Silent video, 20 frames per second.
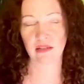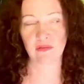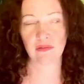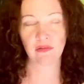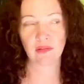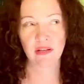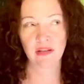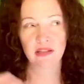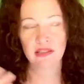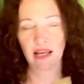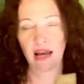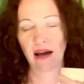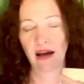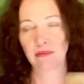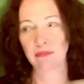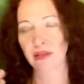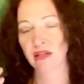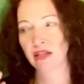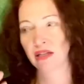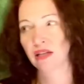events
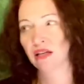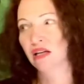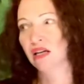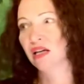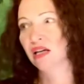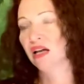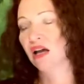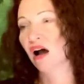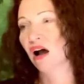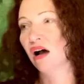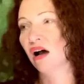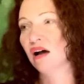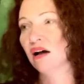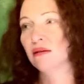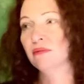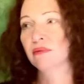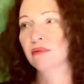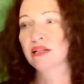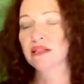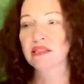happening,
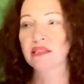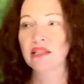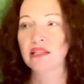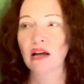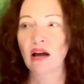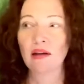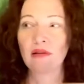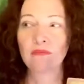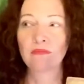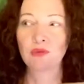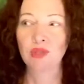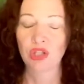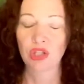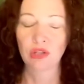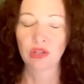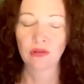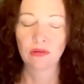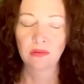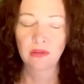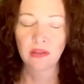it's a time
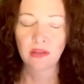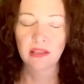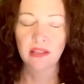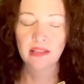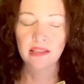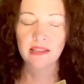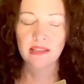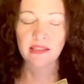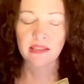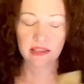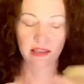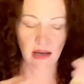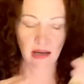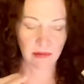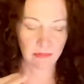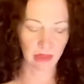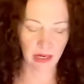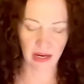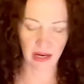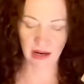to really
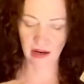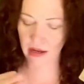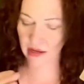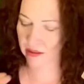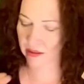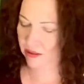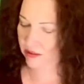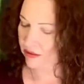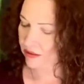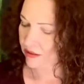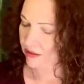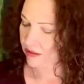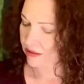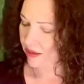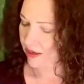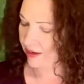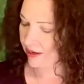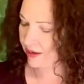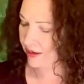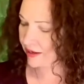step back
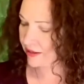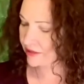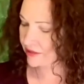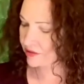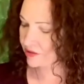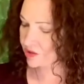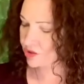and